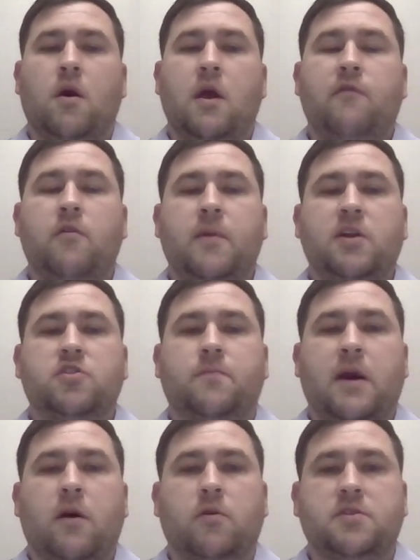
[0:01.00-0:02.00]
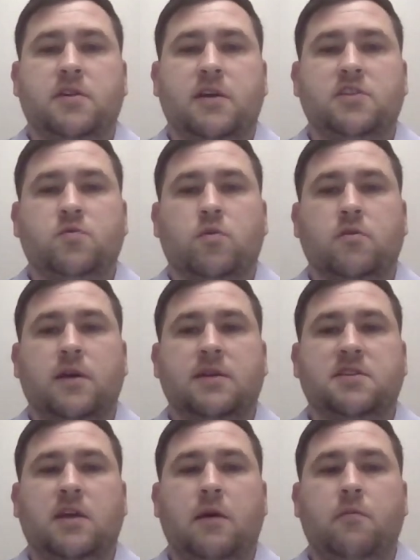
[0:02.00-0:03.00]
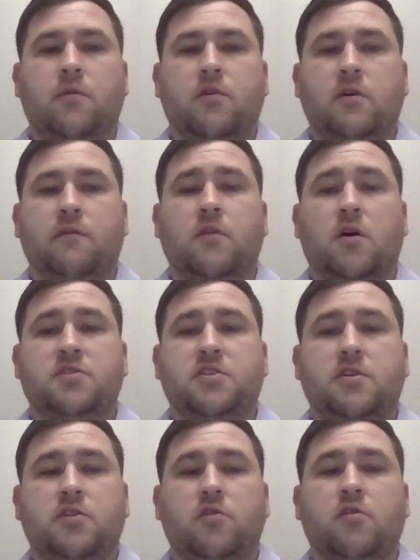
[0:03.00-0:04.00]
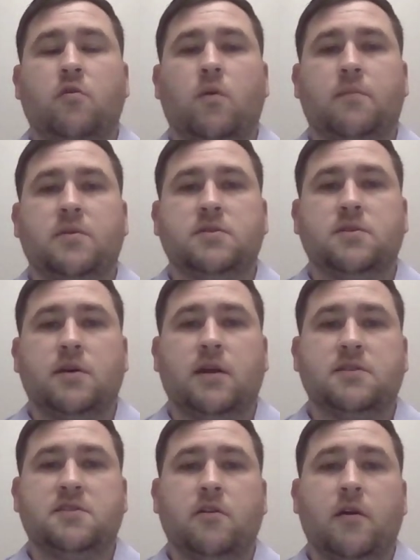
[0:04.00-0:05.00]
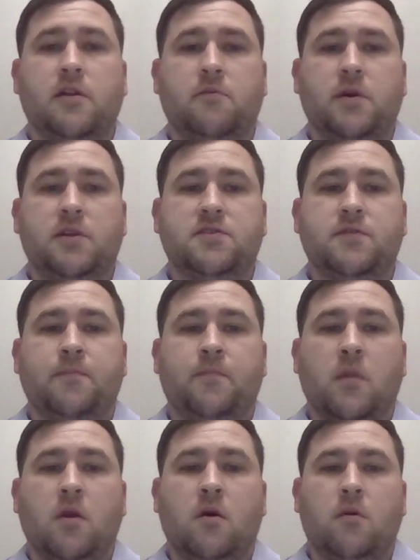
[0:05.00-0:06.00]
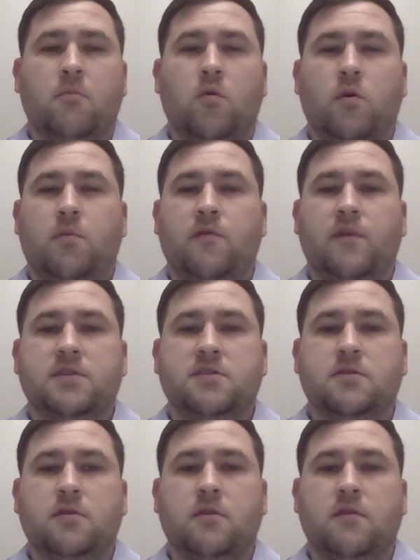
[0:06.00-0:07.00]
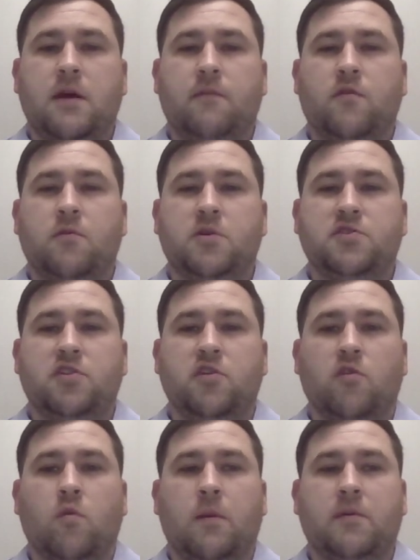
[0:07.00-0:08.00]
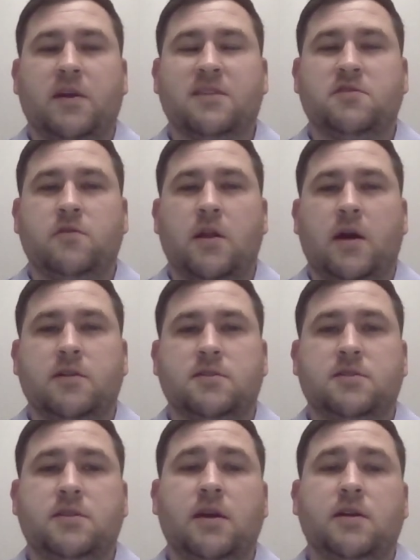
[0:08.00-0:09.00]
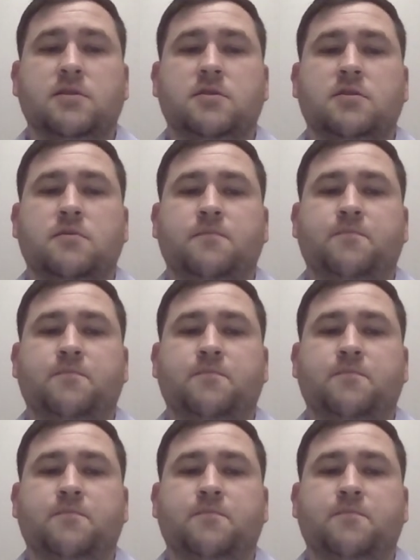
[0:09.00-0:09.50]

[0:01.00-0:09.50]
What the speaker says: Every major power in today's world has the capability of launching nuclear weapons against their enemies. But what prevents them from using nuclear weapons against the United States?